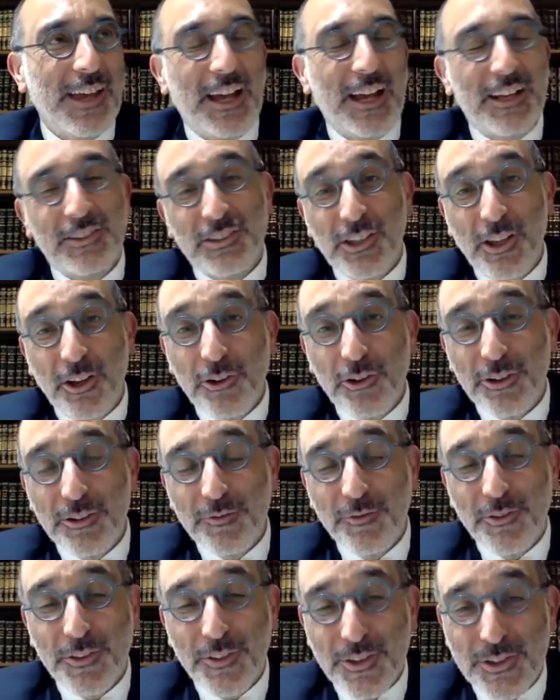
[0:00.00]
our slogan
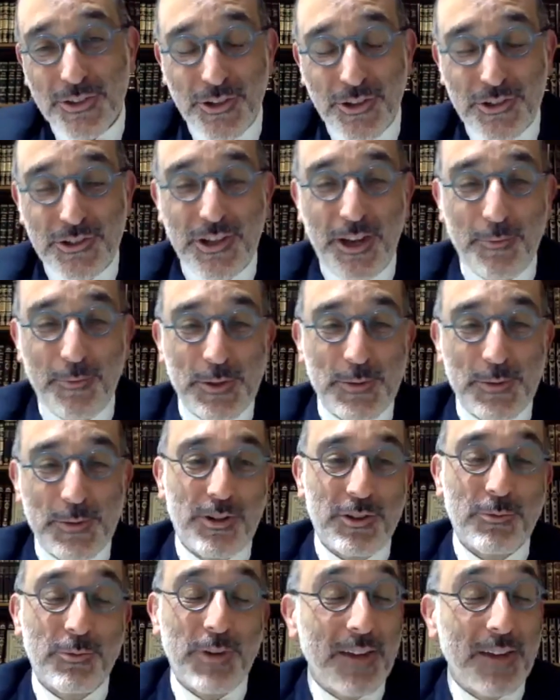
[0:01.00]
for this year's Shabbos
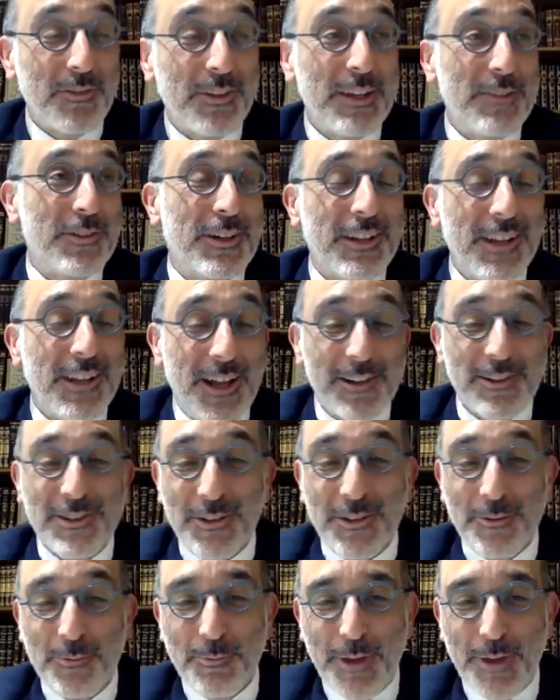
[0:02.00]
project, we haven't even announced it.